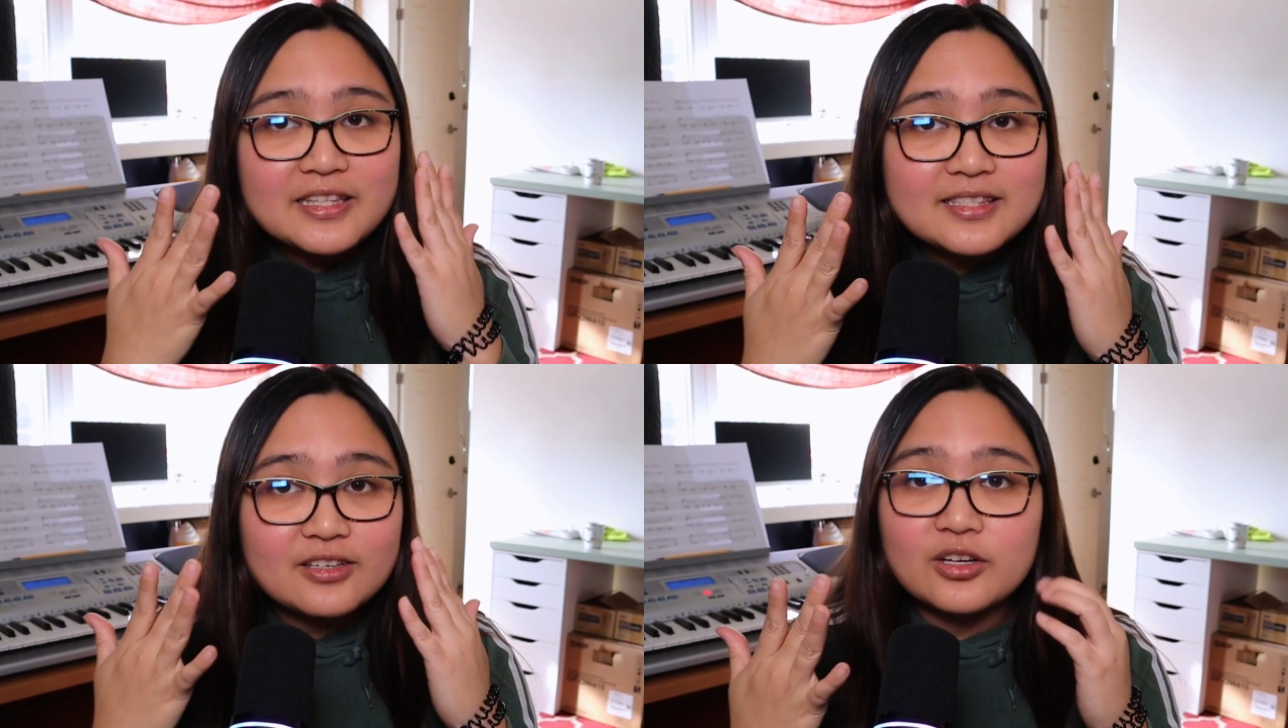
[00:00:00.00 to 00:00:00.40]

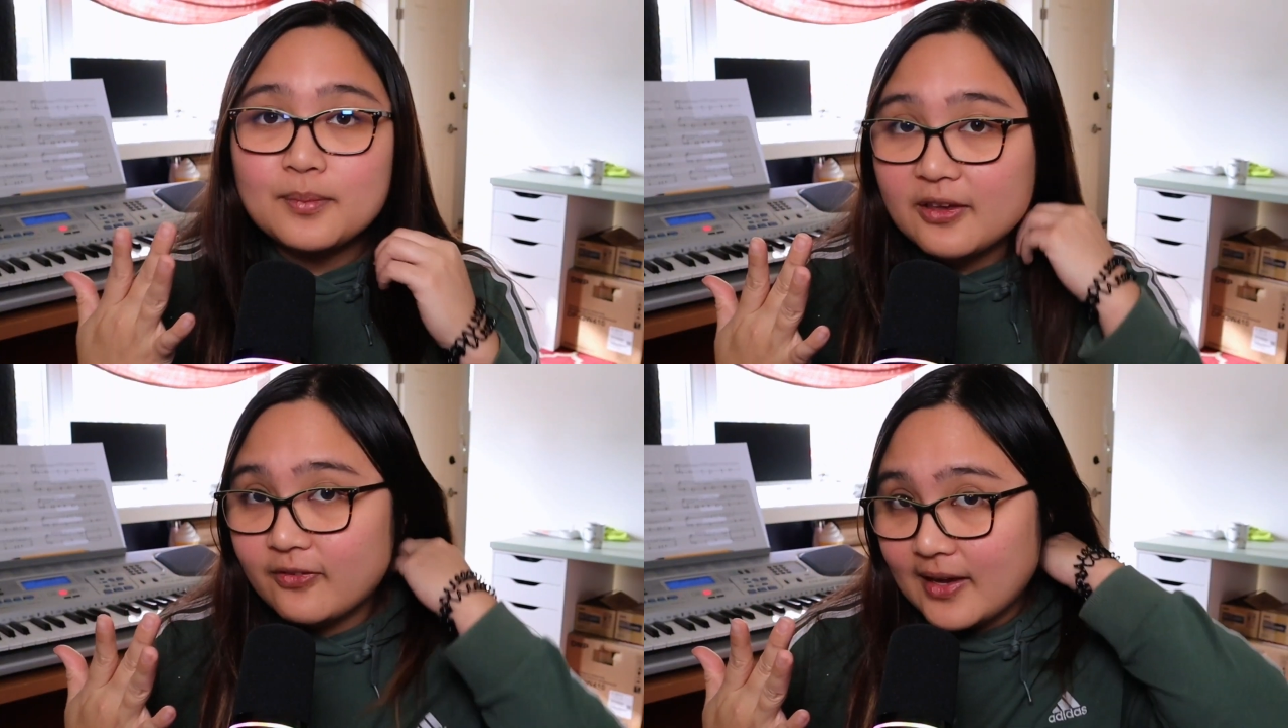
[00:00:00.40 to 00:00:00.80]
fits
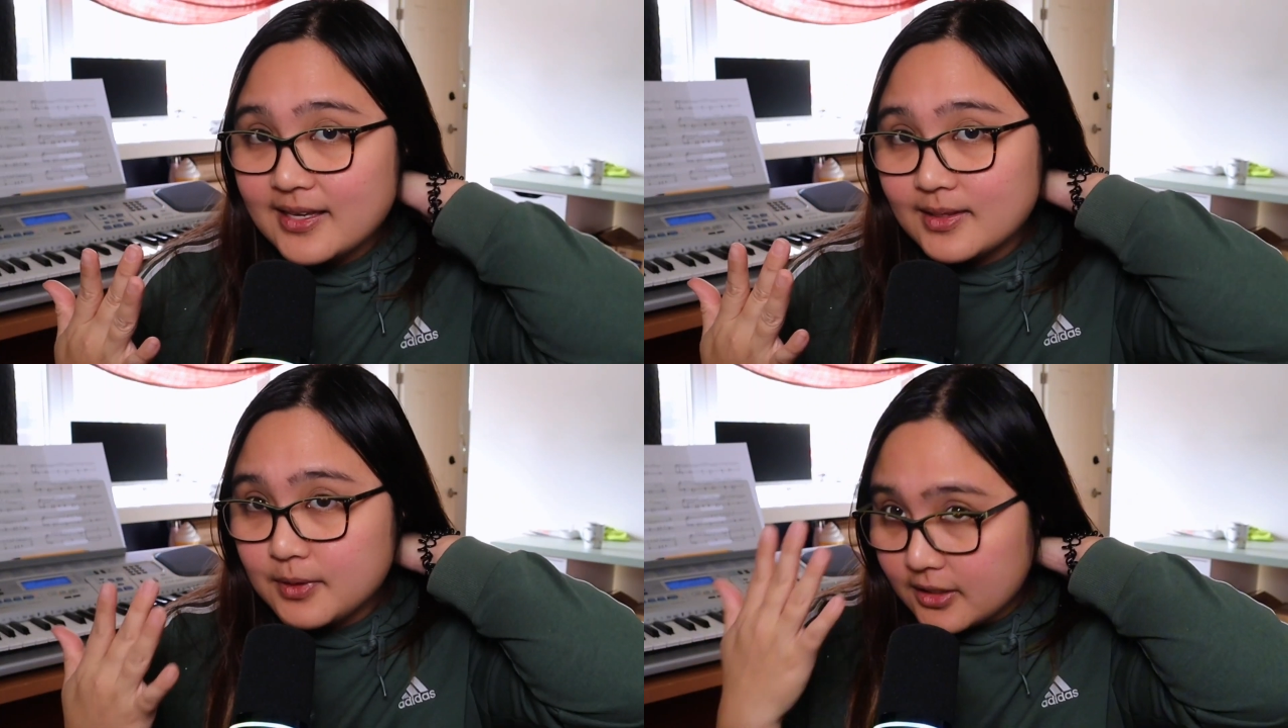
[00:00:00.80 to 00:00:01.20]
on my
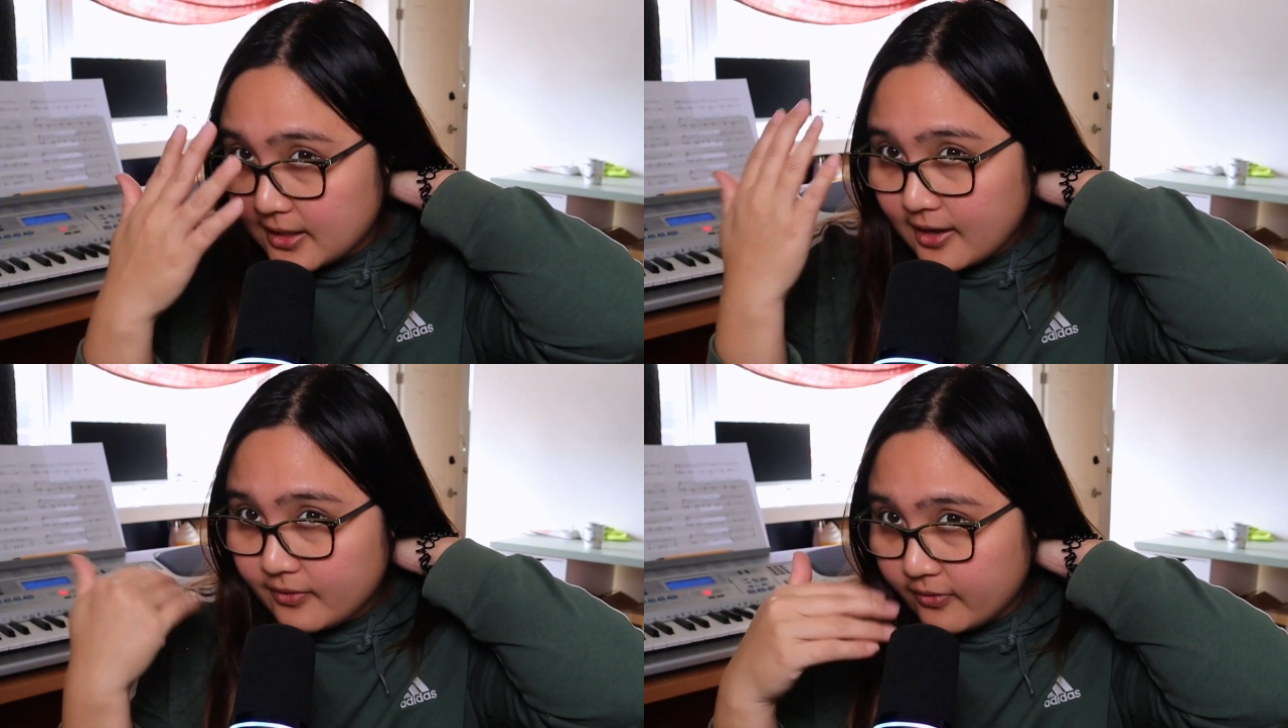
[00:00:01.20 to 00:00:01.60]
face
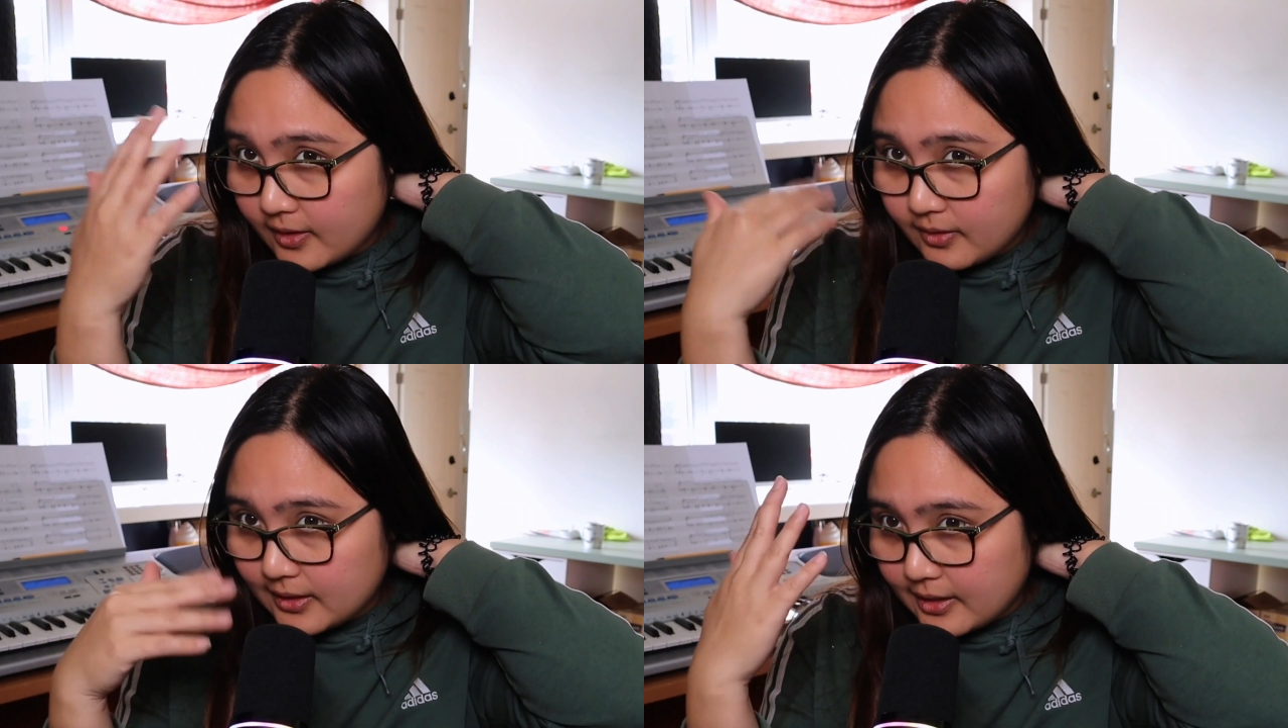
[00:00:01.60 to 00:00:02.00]
because I have a
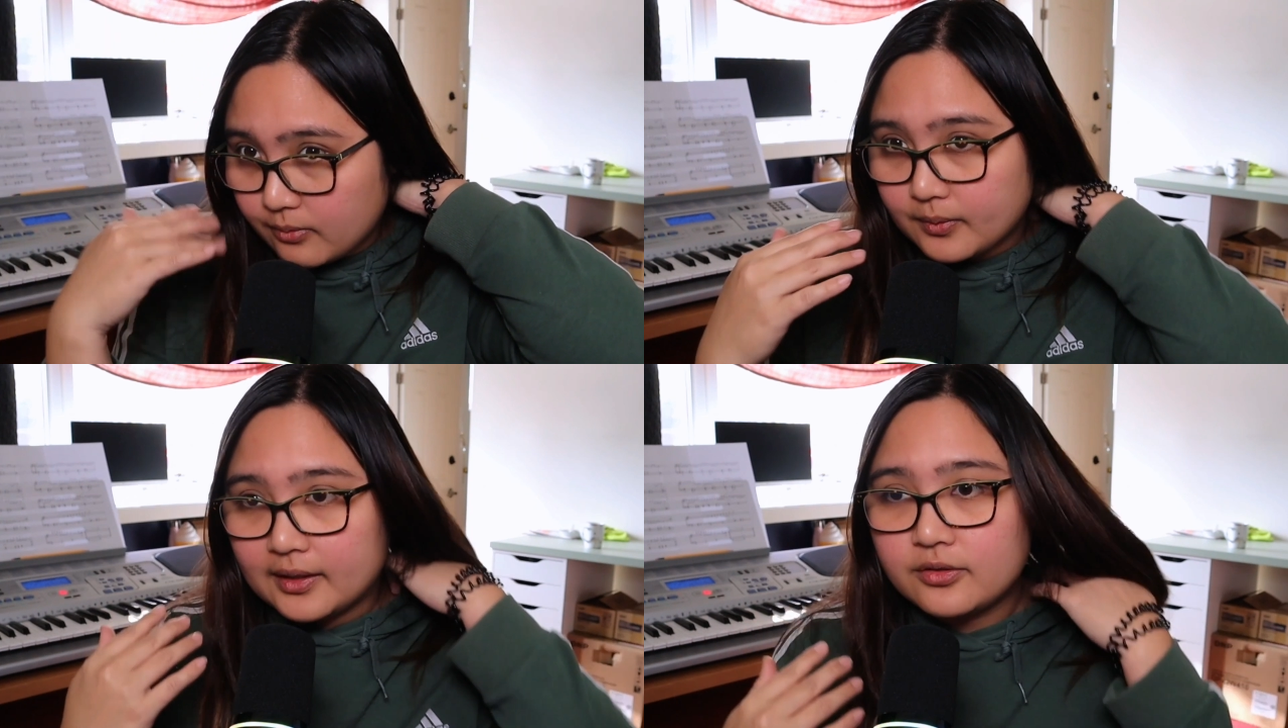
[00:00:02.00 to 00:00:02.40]
very like
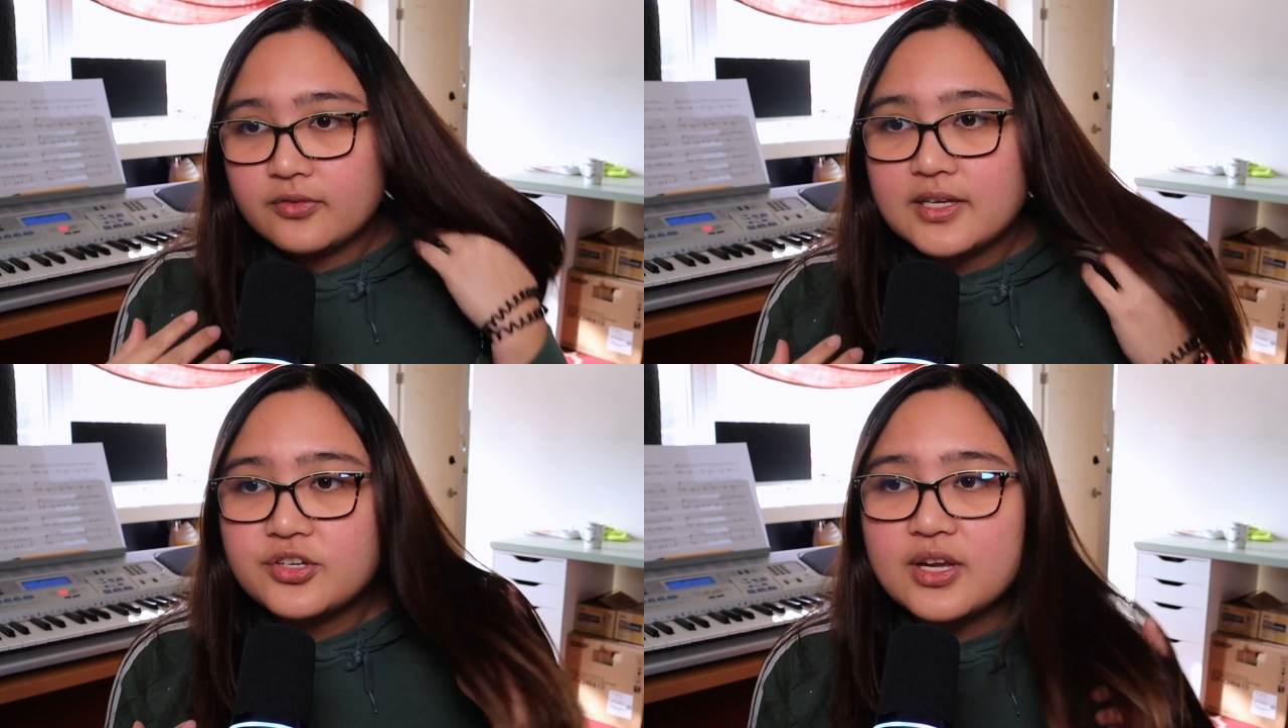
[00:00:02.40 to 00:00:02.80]

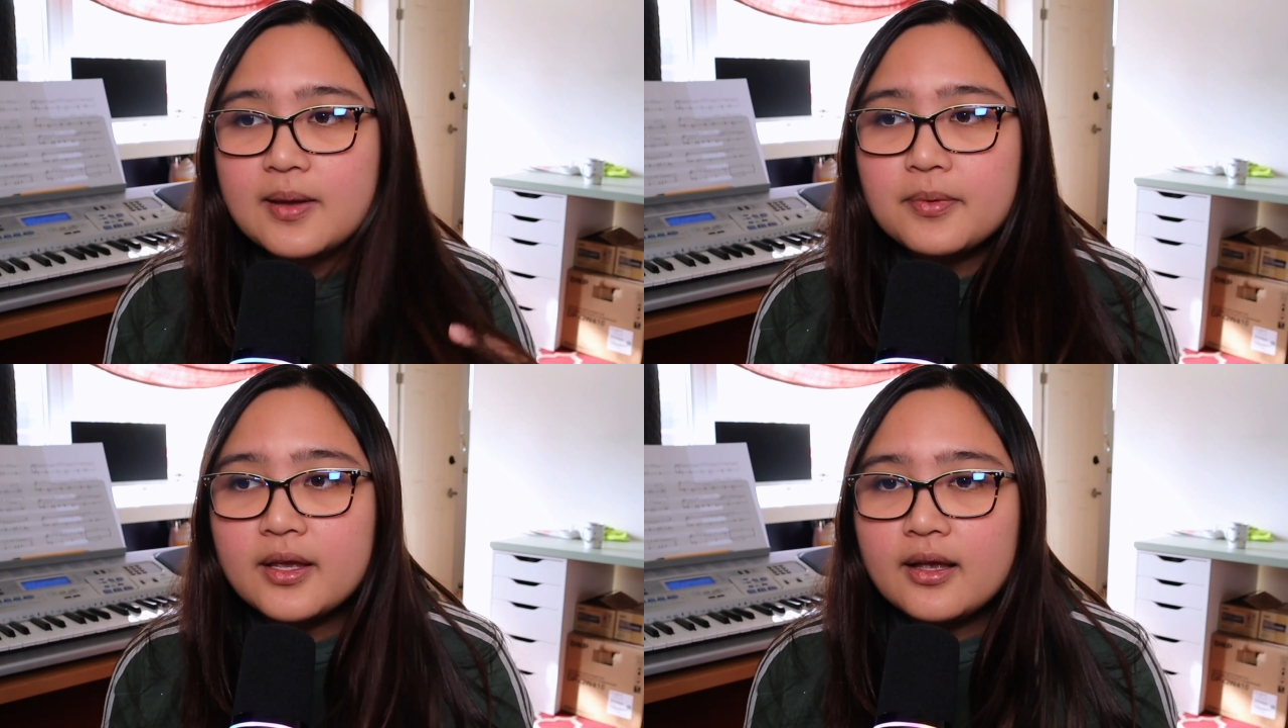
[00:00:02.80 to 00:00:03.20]
round face
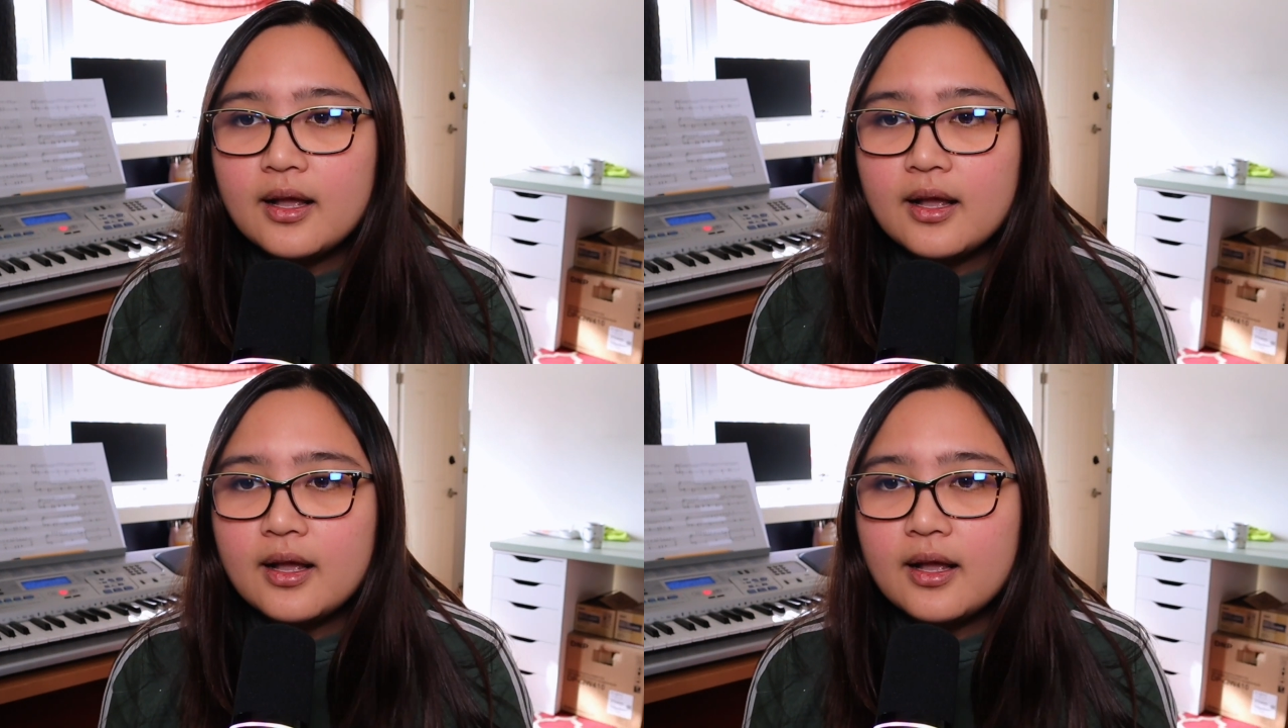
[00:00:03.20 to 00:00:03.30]
shape.